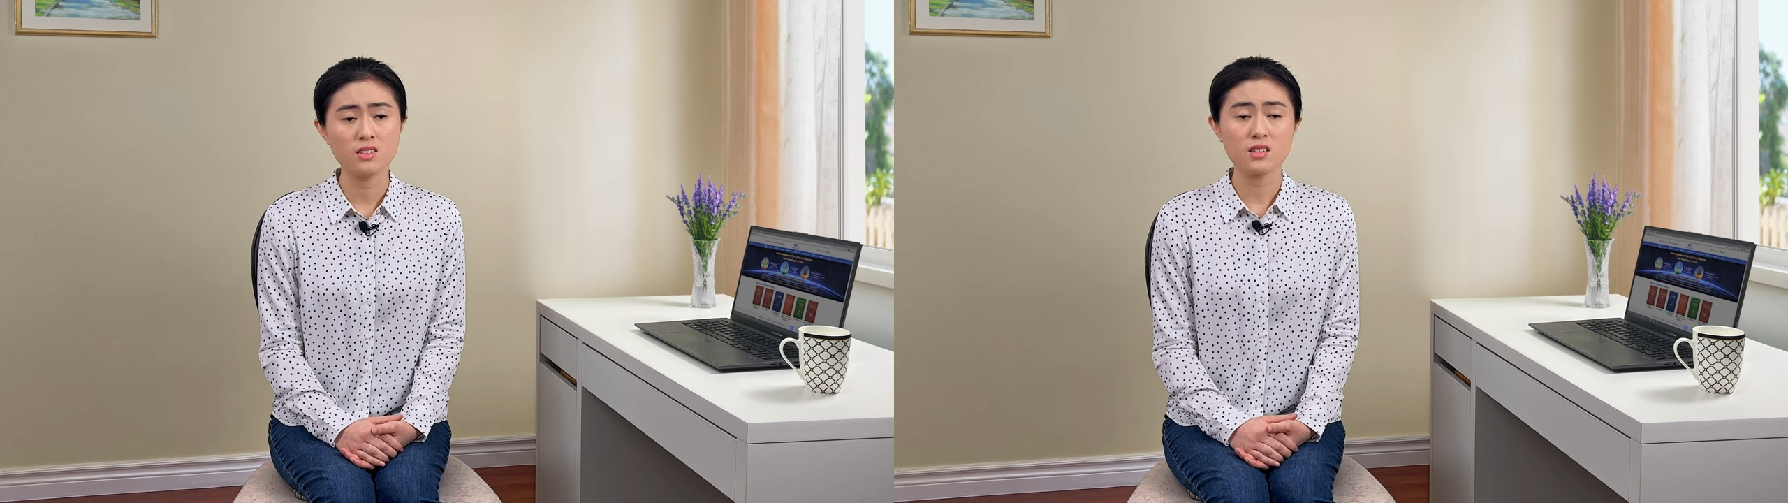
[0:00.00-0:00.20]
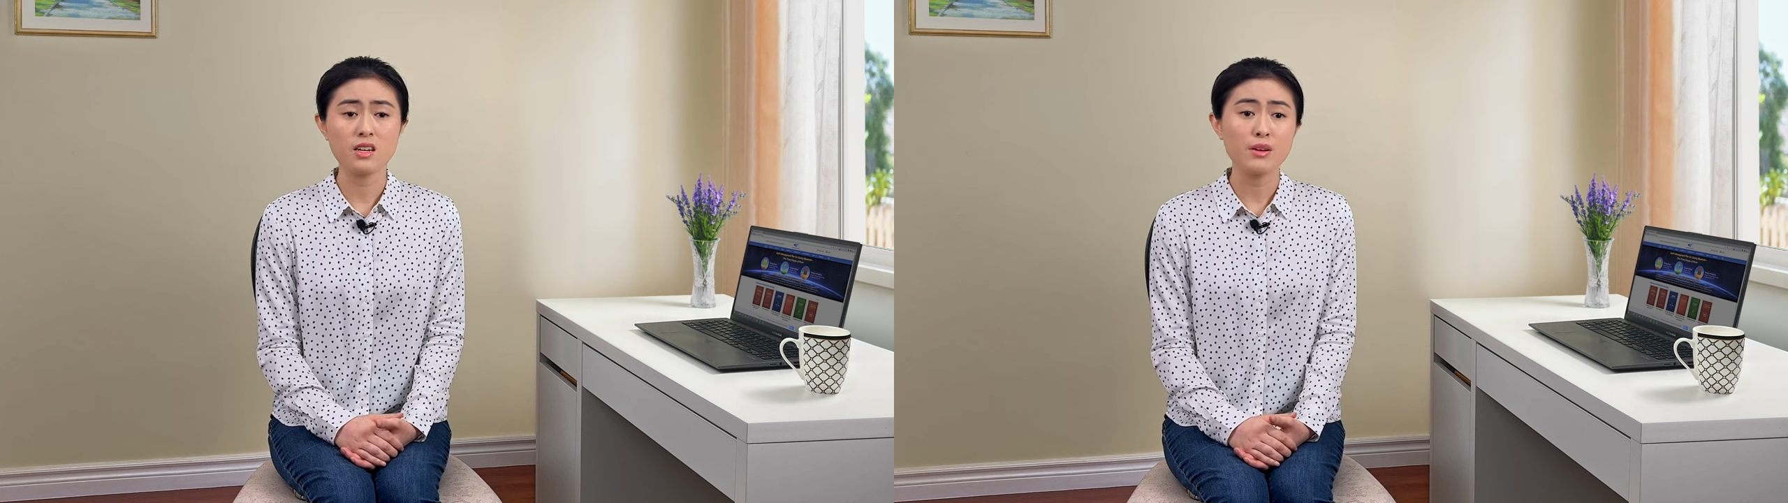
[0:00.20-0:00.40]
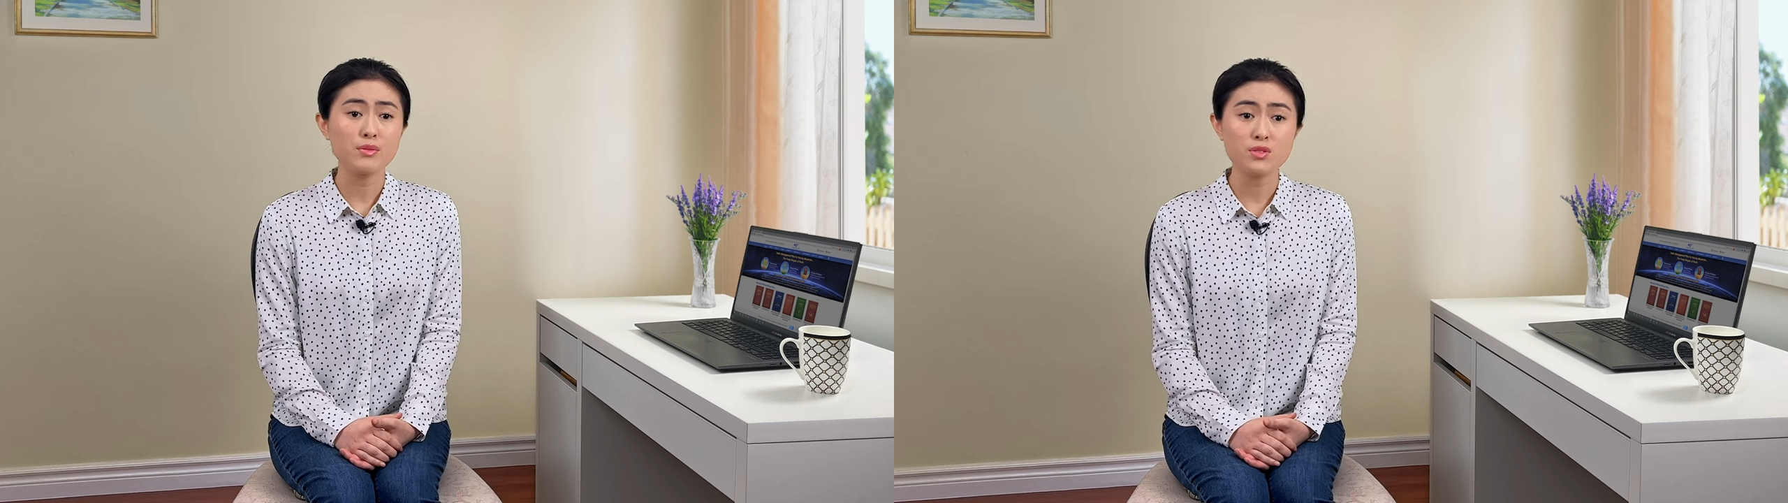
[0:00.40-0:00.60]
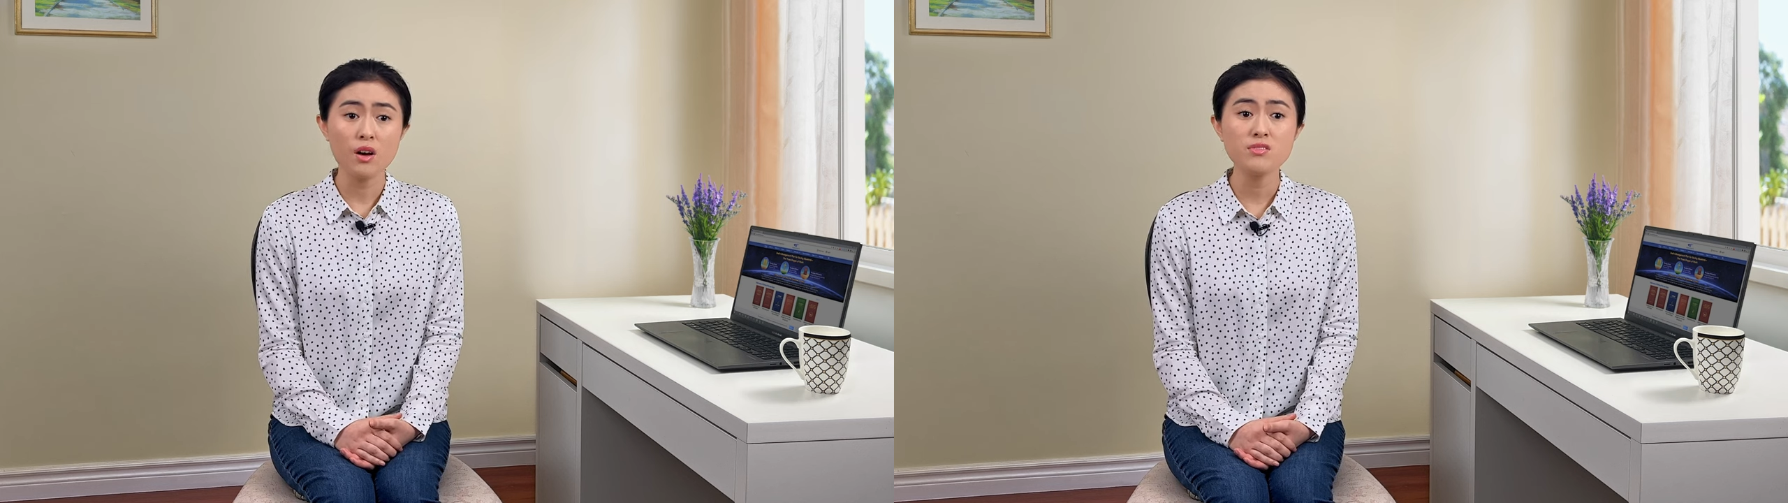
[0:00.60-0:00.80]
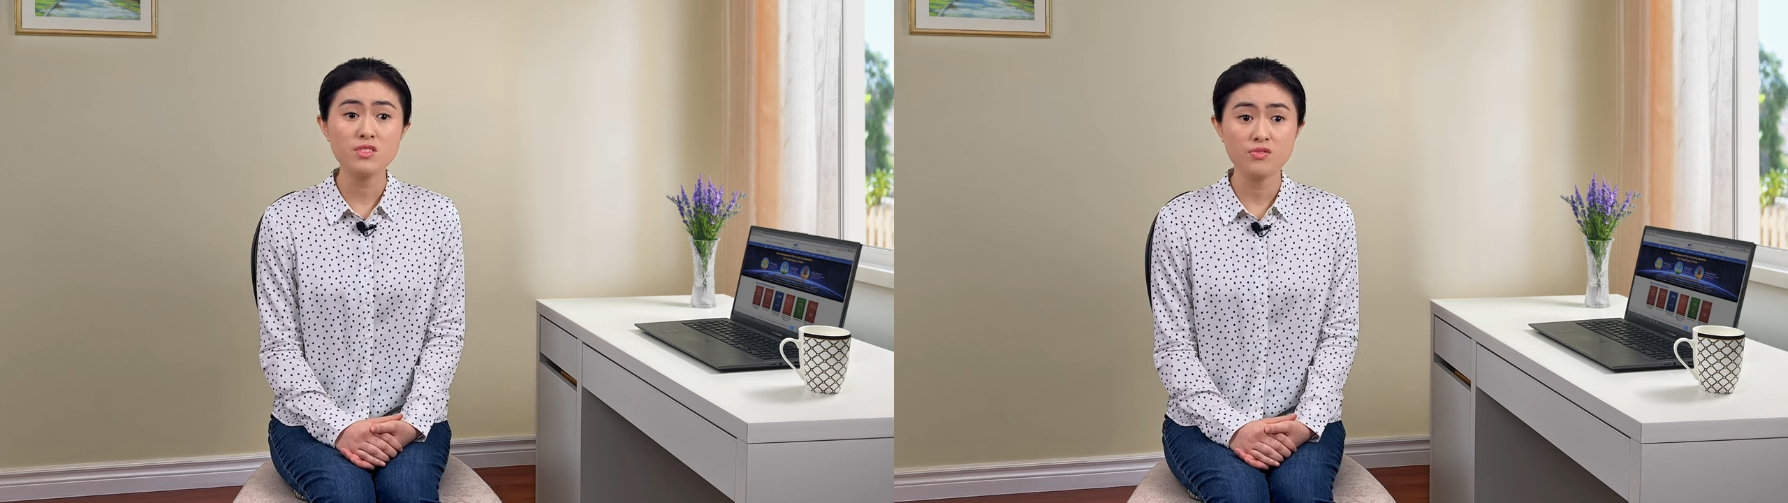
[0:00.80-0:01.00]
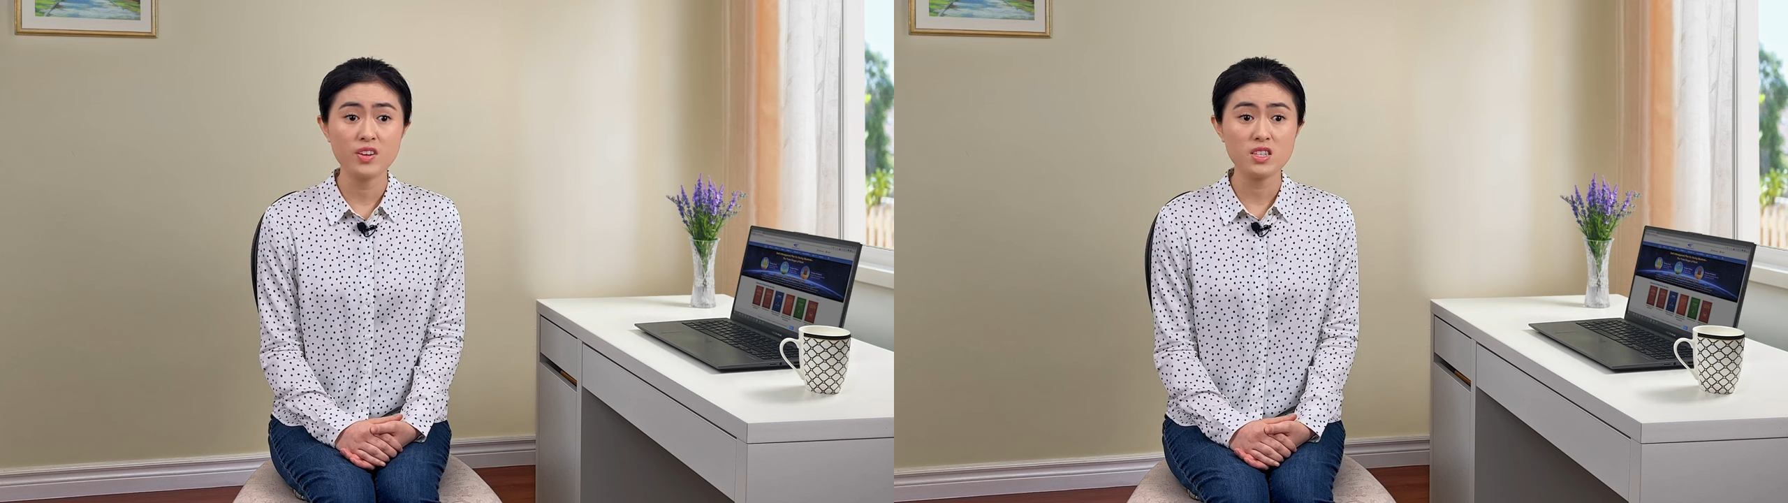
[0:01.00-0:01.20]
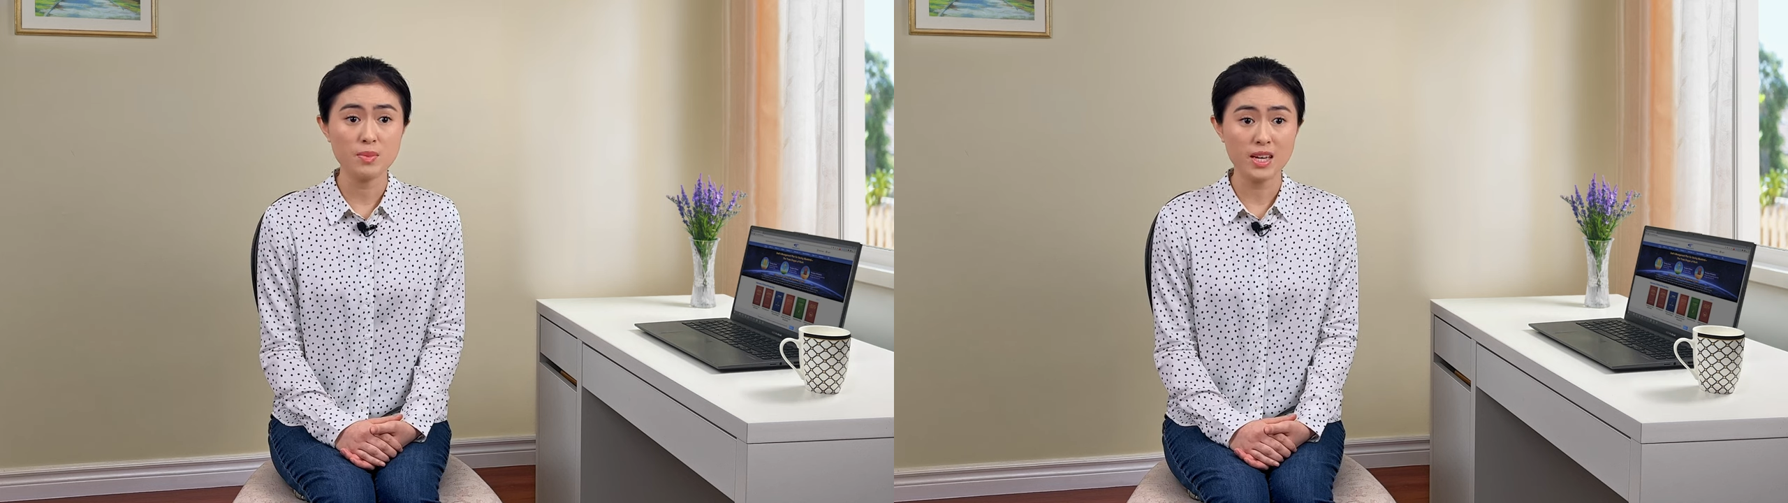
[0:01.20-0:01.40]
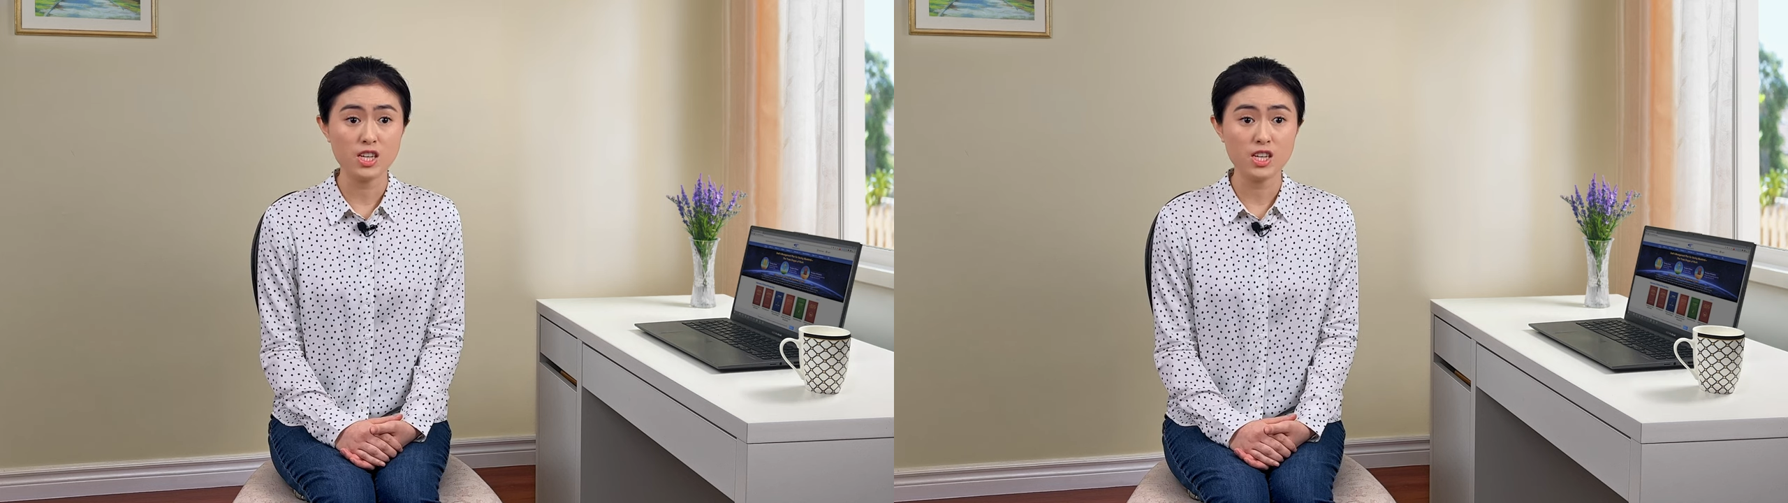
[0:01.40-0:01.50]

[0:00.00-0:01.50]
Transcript: and I resolved to fix my